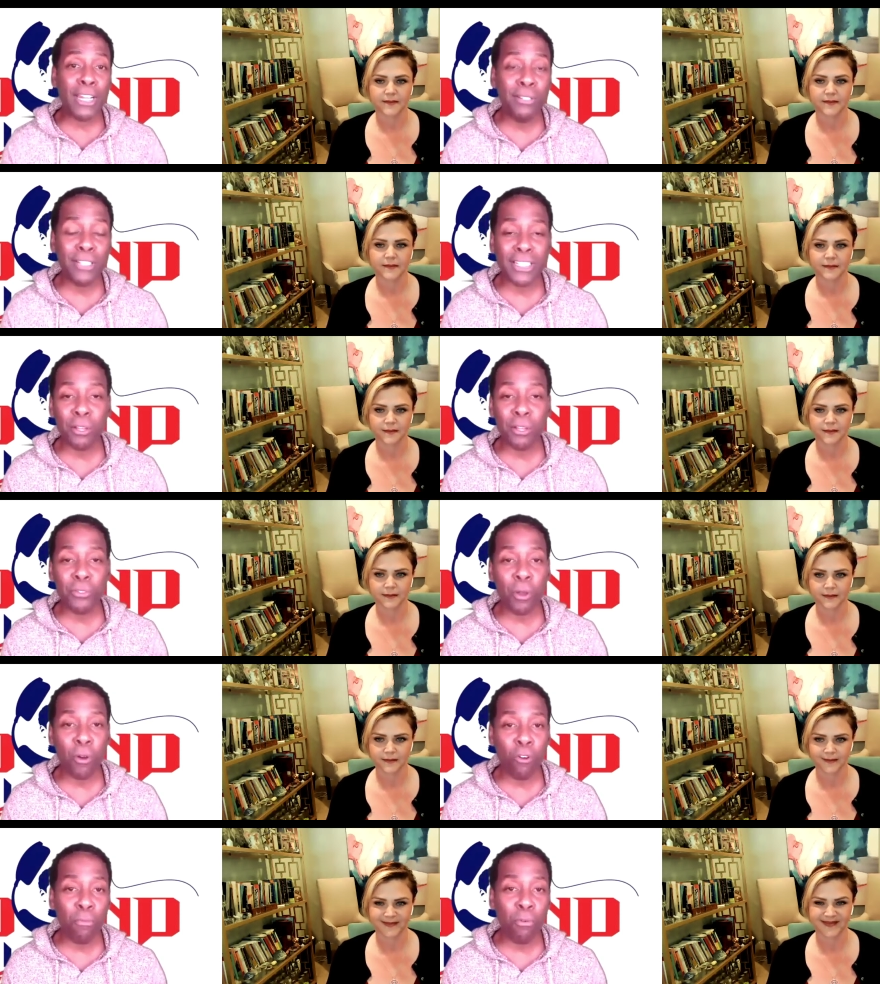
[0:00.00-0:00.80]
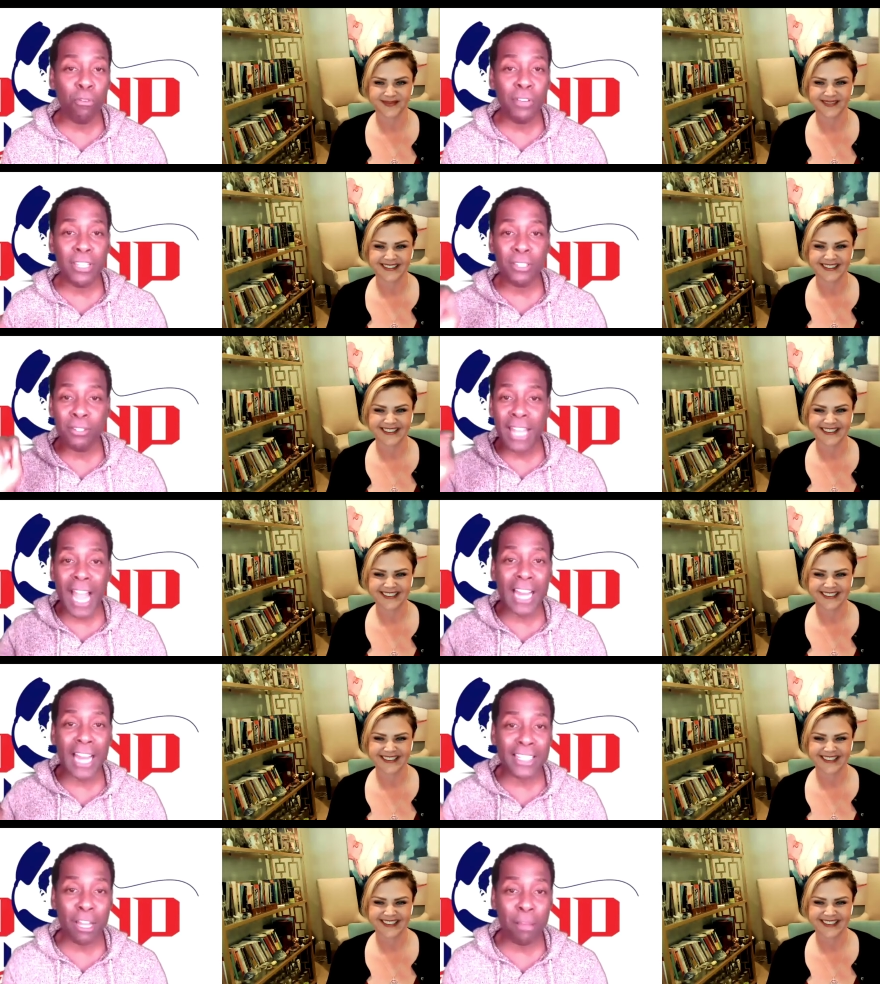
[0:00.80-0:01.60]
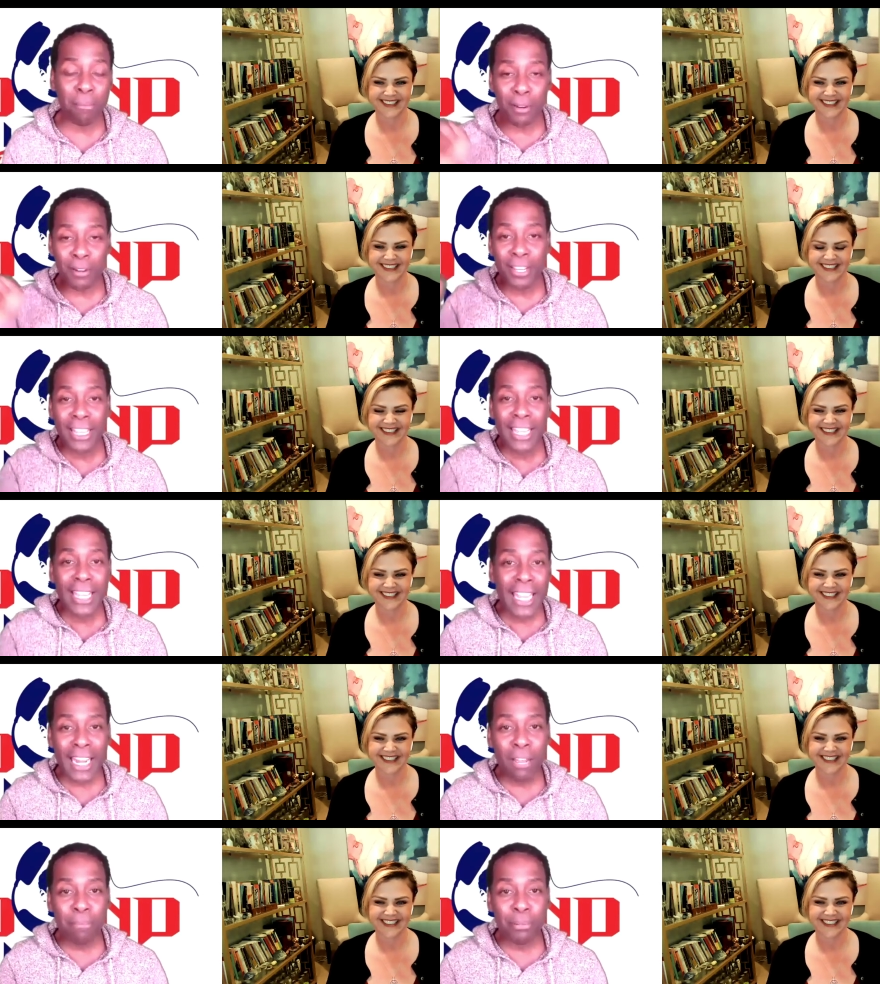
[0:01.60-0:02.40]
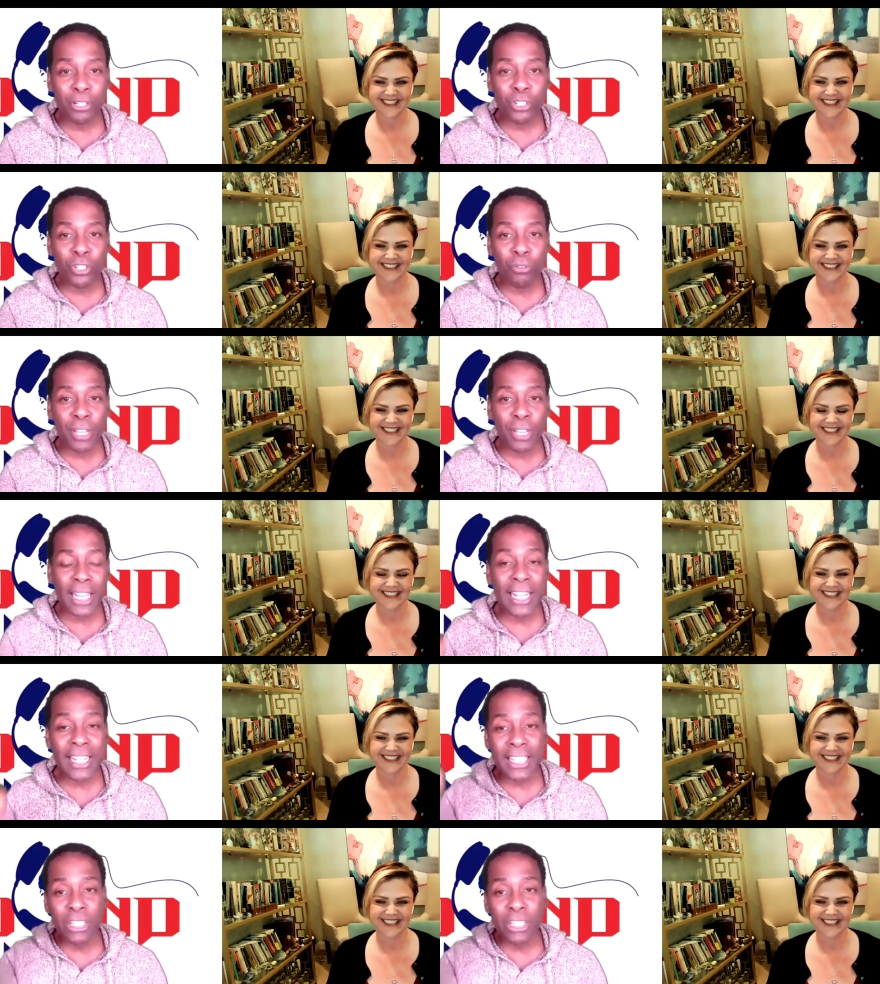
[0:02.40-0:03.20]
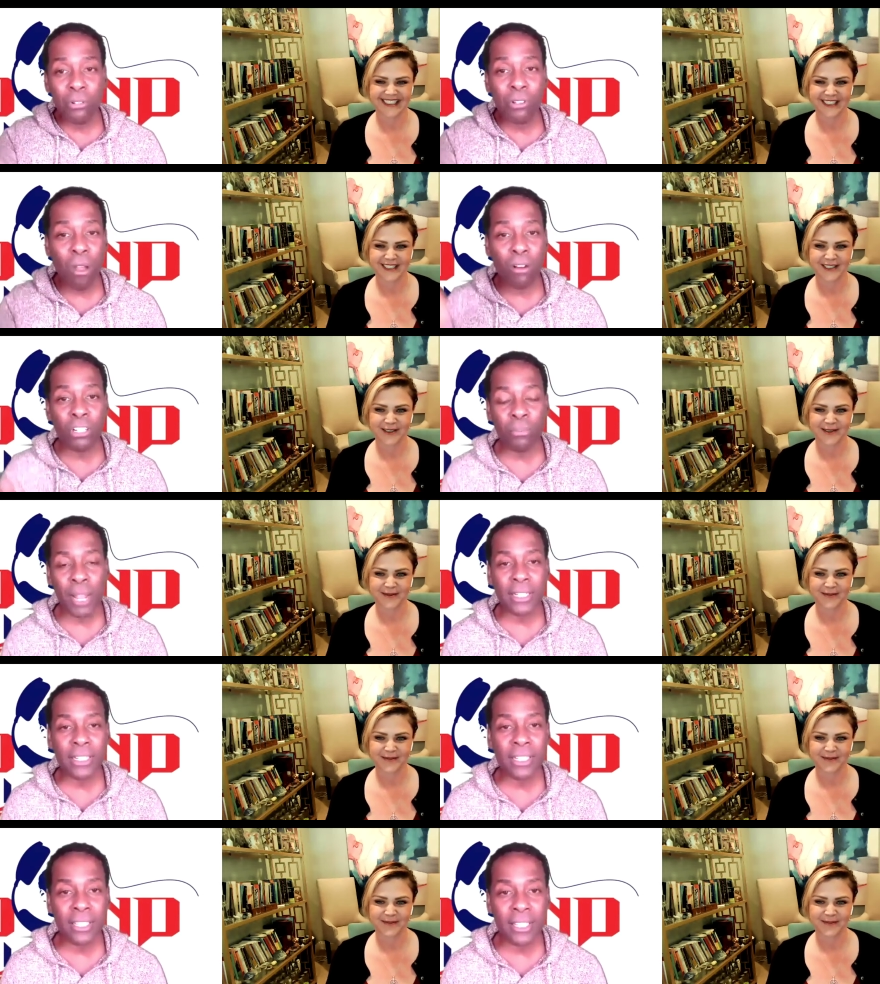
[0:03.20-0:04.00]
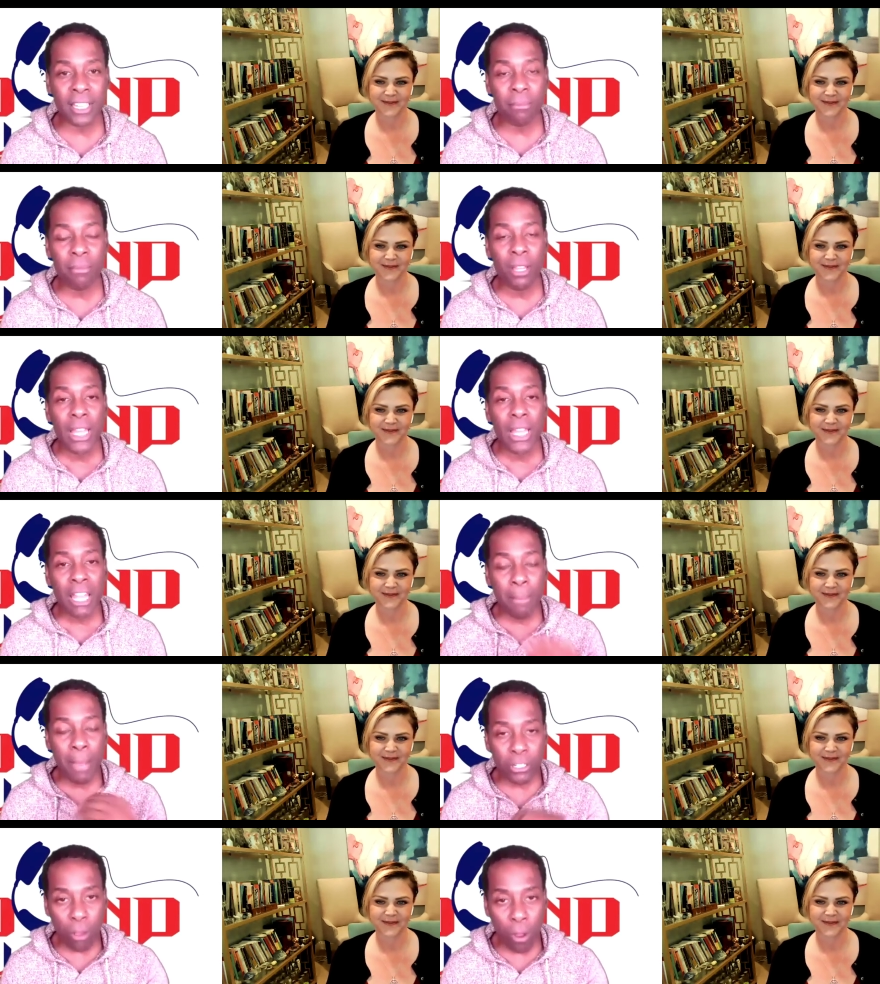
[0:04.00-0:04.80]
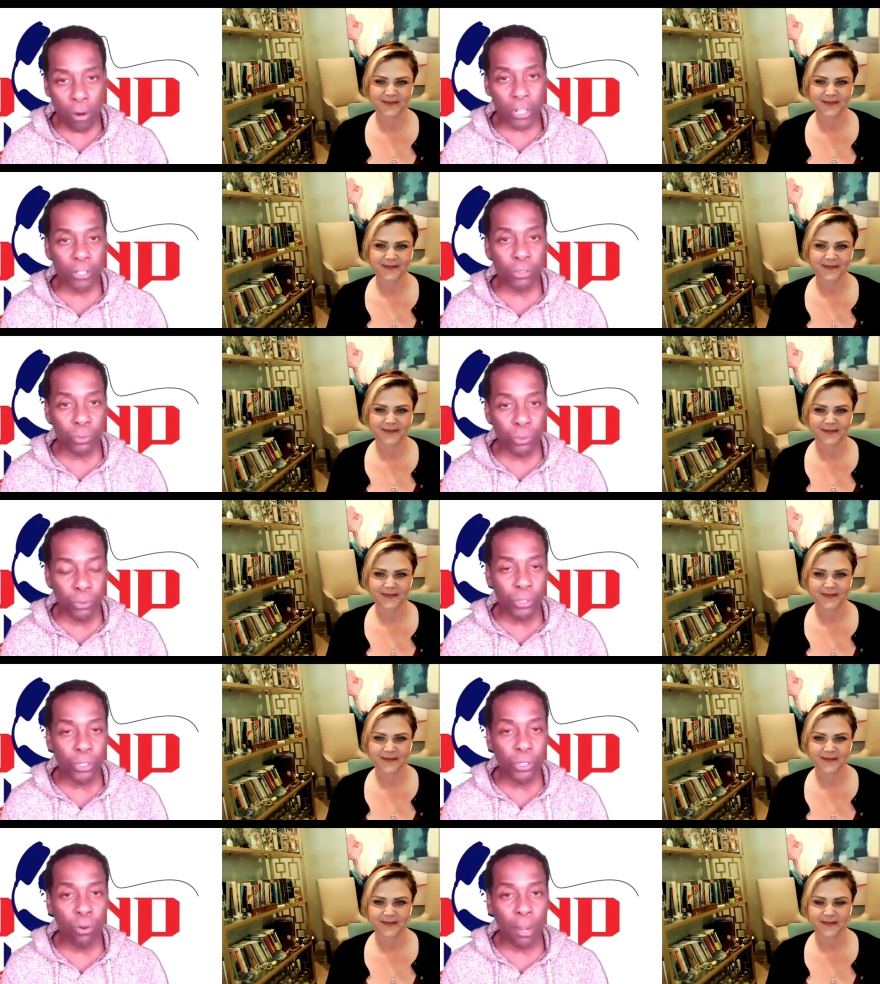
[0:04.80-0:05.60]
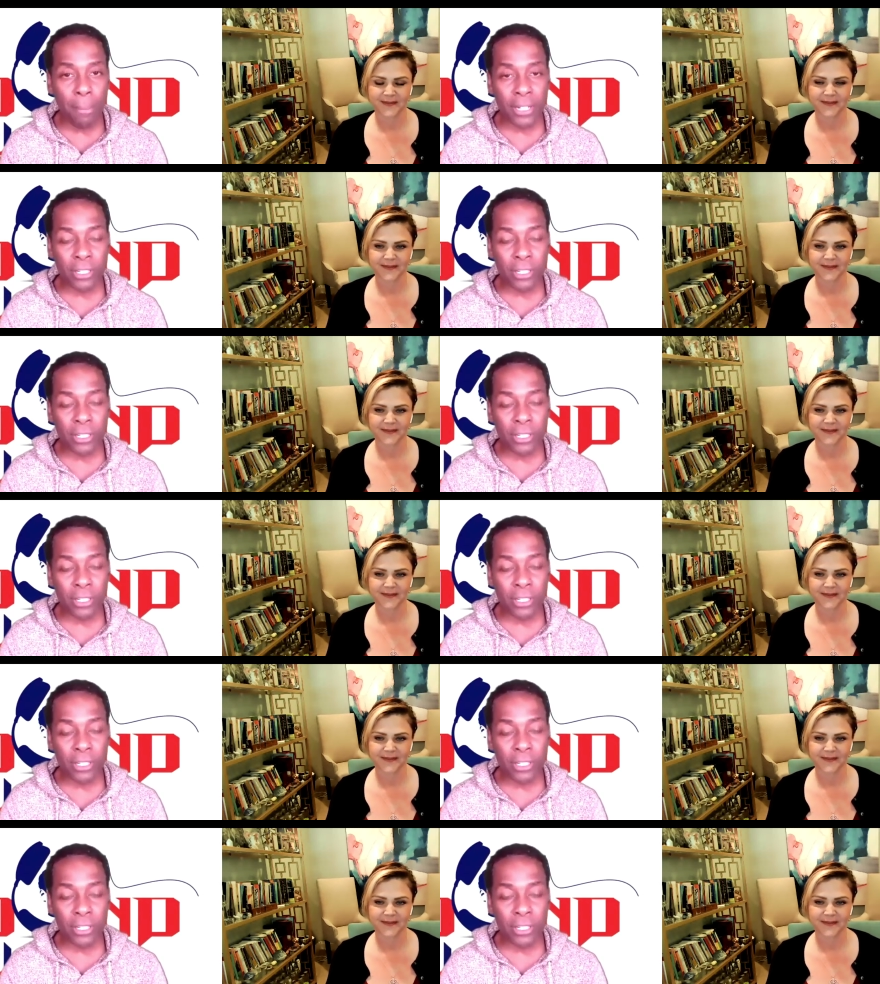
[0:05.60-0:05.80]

Speaker 1: You look at those old movies, you Dallas number, and they put you in, and then you talk directly to them. Am I talking through you? Or am I